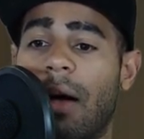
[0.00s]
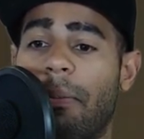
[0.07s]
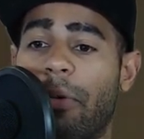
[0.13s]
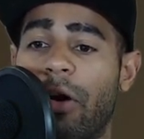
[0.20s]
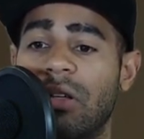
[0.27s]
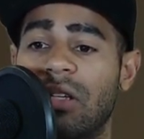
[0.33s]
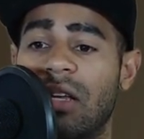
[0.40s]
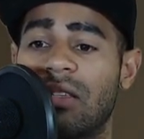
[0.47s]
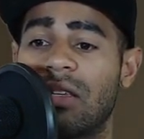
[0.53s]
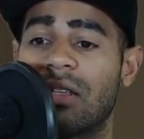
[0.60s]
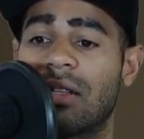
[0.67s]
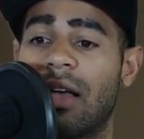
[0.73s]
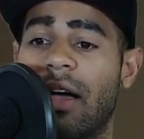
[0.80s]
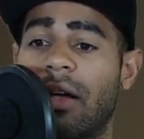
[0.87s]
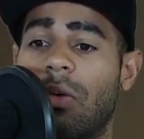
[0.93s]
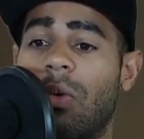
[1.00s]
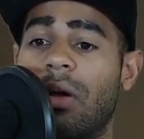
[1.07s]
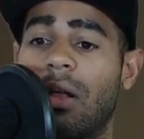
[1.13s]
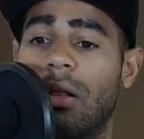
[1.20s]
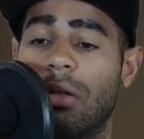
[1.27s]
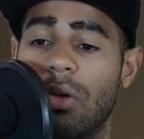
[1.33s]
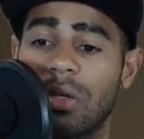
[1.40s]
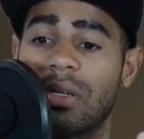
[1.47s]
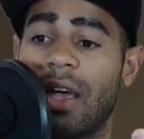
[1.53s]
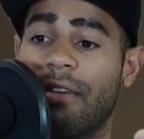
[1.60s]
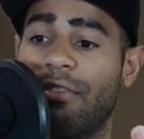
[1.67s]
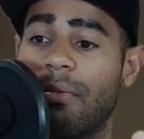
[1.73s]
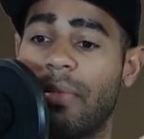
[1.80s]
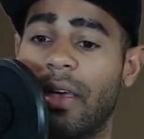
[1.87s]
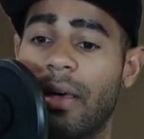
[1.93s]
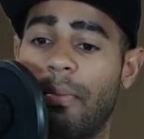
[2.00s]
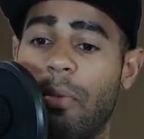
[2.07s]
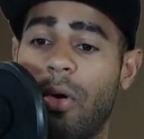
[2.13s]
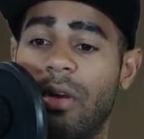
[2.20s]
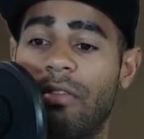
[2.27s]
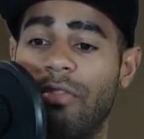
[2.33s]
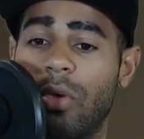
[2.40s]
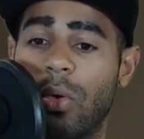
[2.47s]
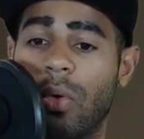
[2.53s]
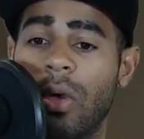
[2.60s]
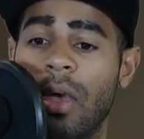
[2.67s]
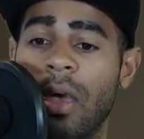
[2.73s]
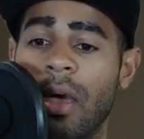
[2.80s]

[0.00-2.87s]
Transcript: process is like, what it looks like from their point of view,